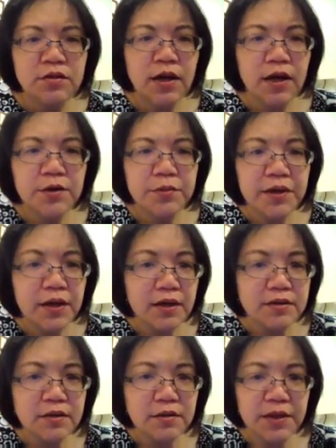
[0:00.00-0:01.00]
So how do we
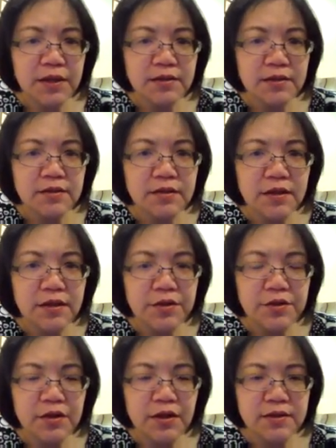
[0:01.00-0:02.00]
estimate this
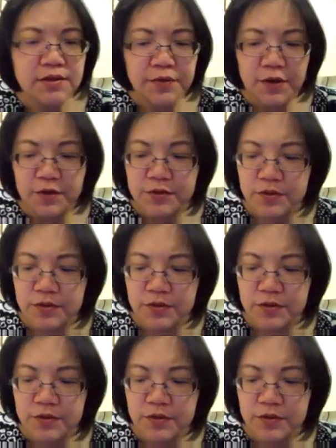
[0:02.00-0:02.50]
linear classifier?